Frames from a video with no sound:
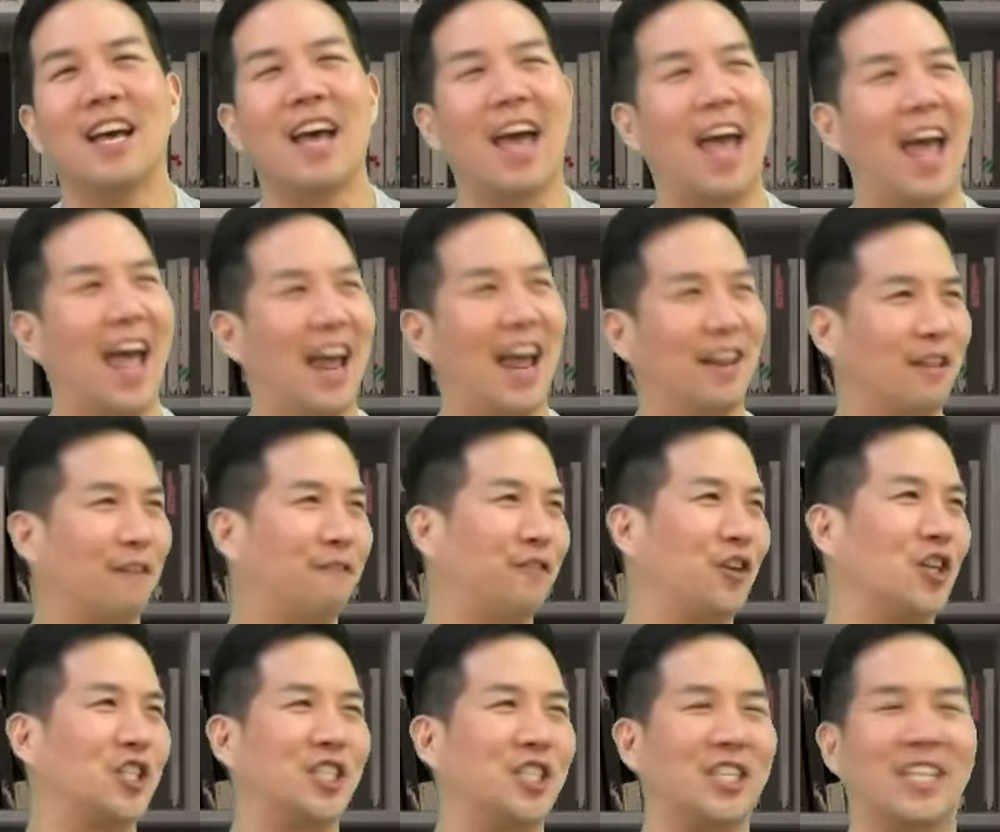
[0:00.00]
And the
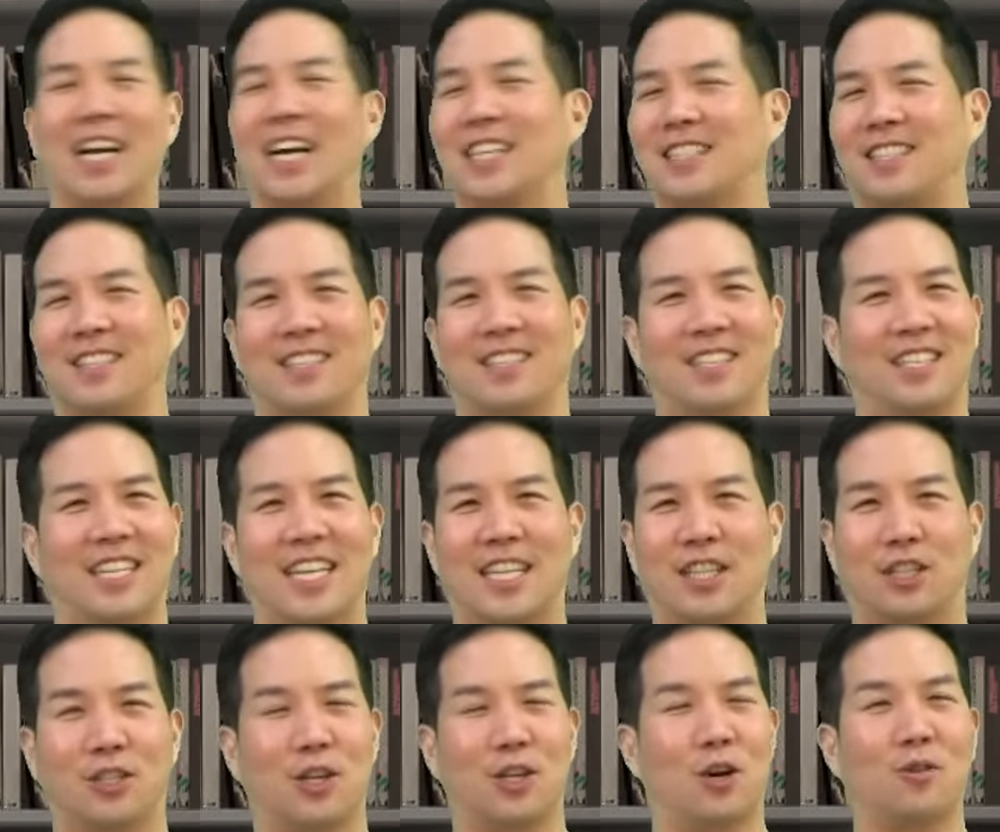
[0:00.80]
first thing you
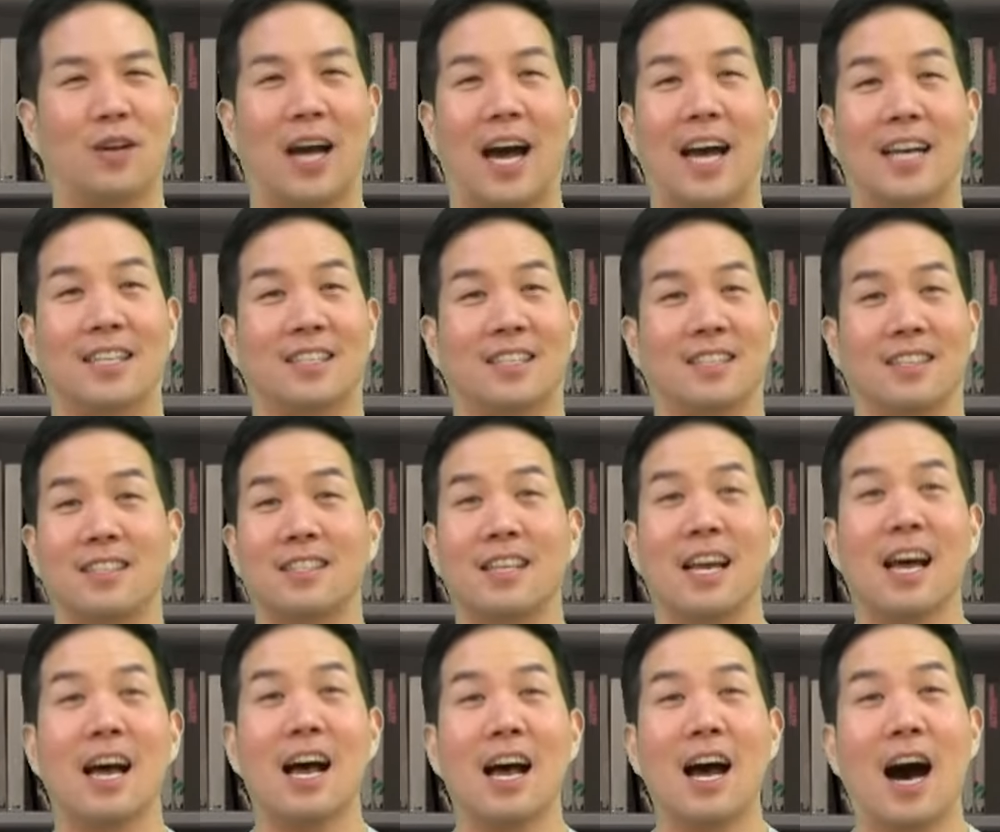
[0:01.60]
need to know, guys,
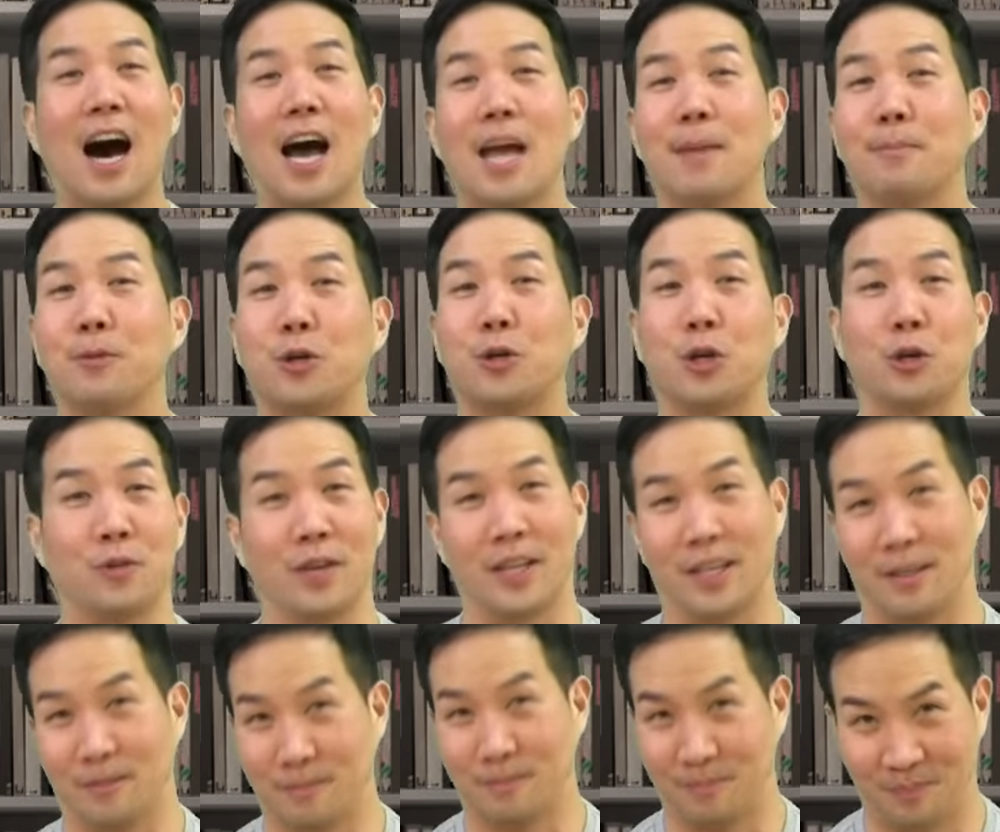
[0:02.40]
is I am
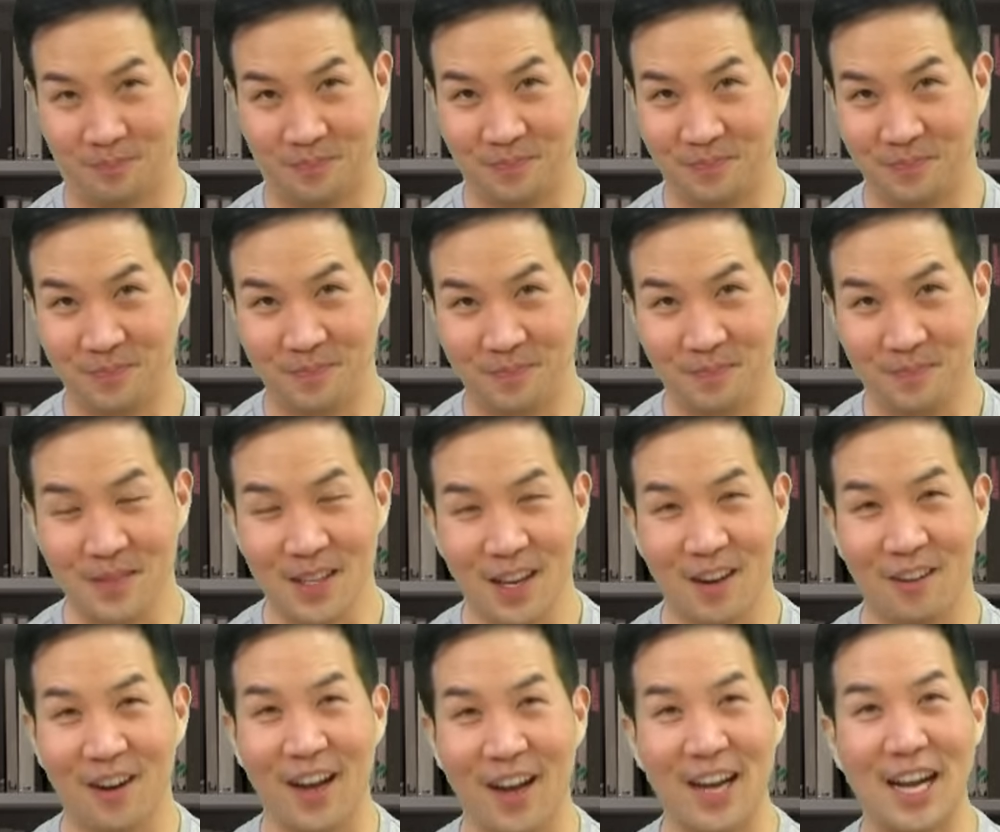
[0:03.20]
Korean,
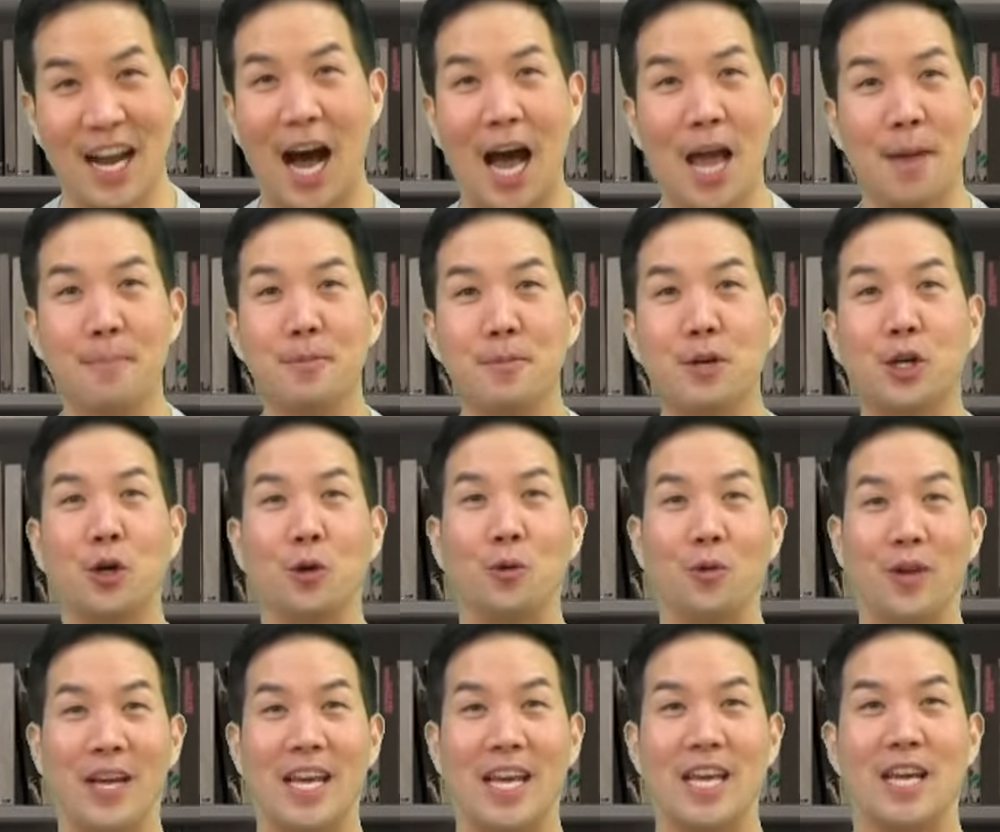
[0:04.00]
right? I am
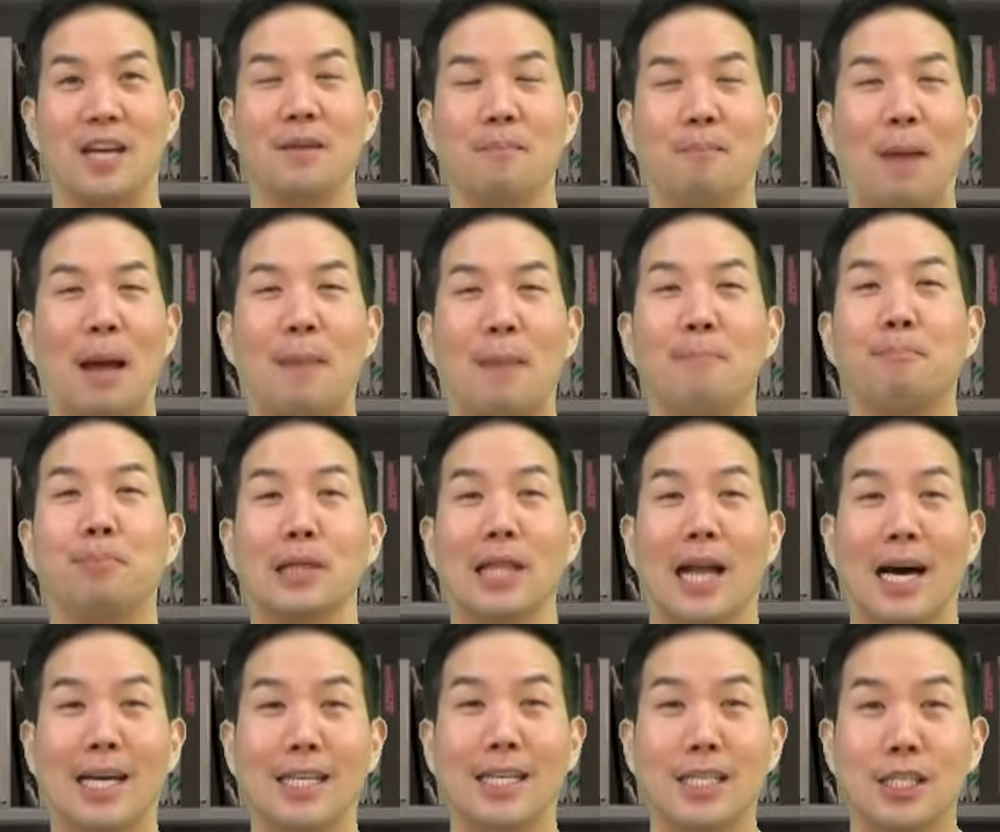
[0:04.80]
Korean. My
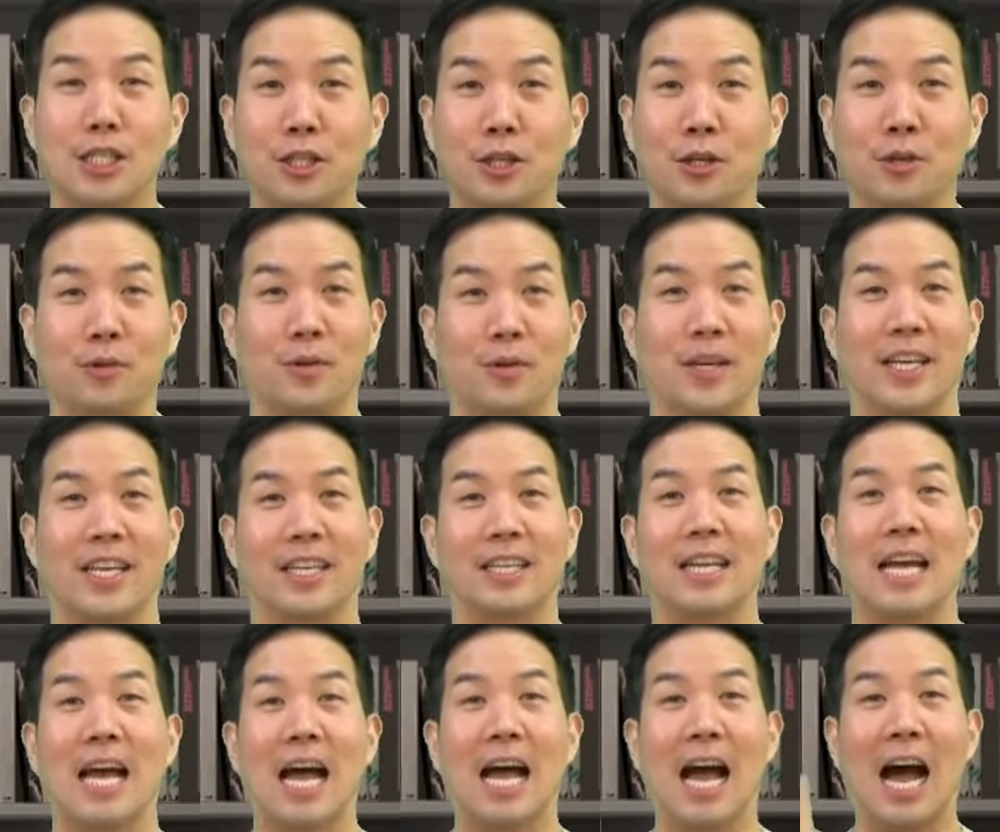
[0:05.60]
blood is
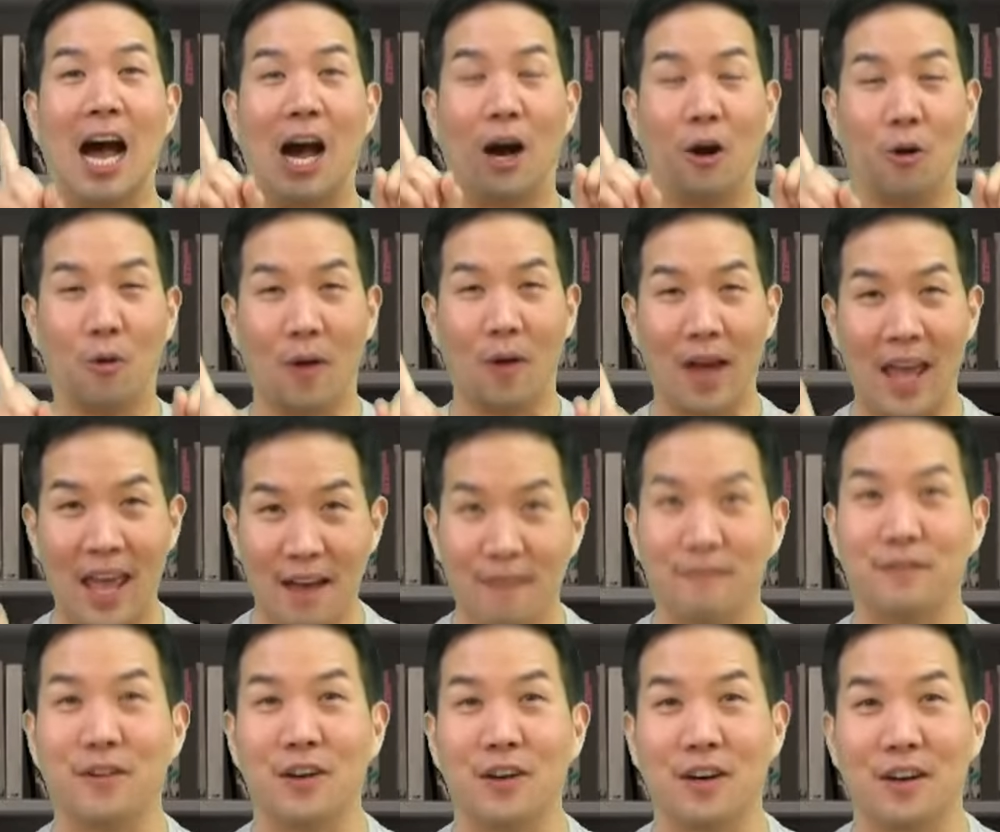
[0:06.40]
Korean.
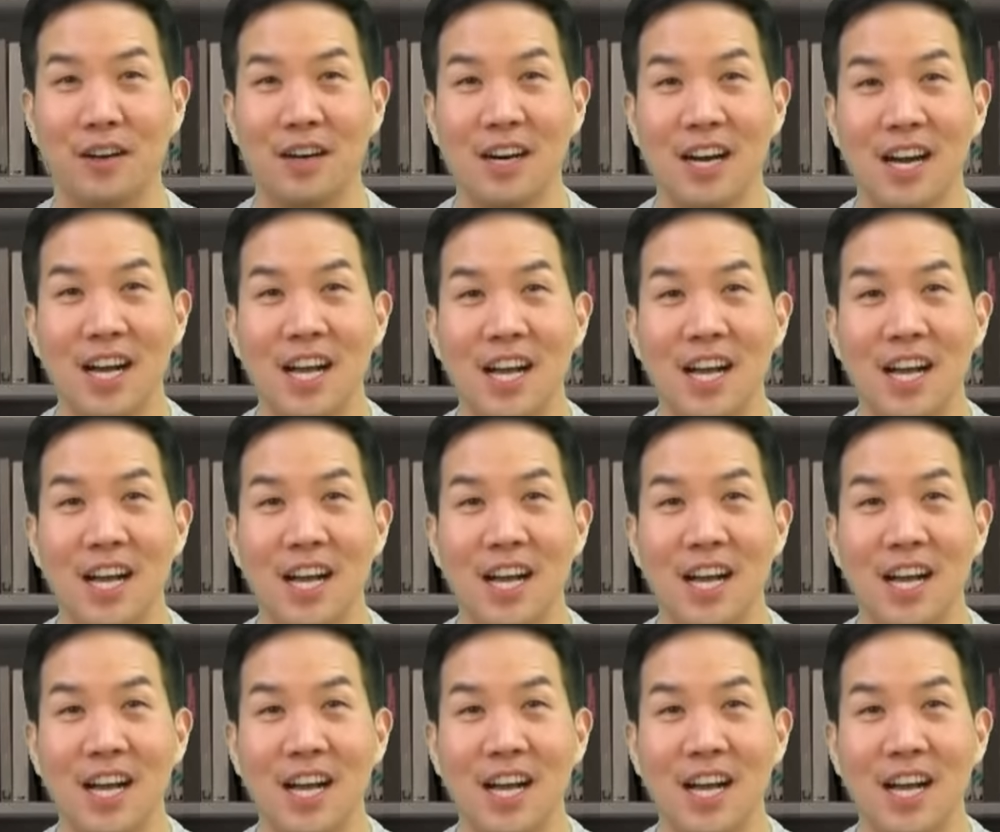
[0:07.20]
However,